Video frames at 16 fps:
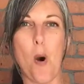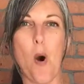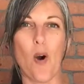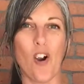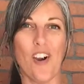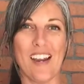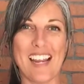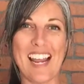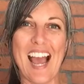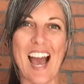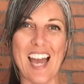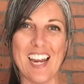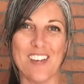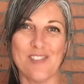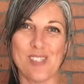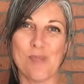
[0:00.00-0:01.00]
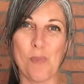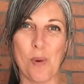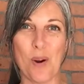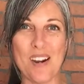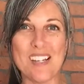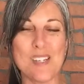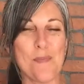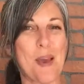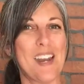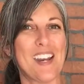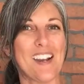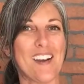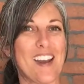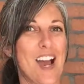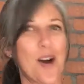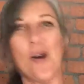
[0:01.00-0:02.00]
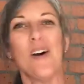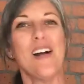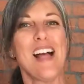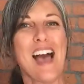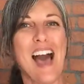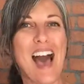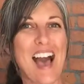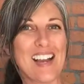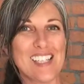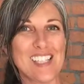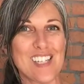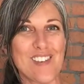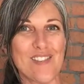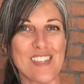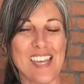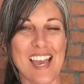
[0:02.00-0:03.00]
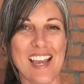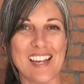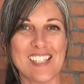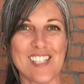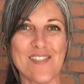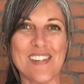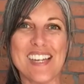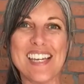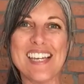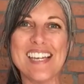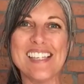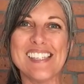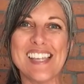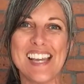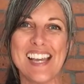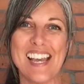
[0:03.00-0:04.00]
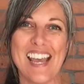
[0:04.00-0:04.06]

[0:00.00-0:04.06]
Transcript: boring kind of sport, depending on how active the activity is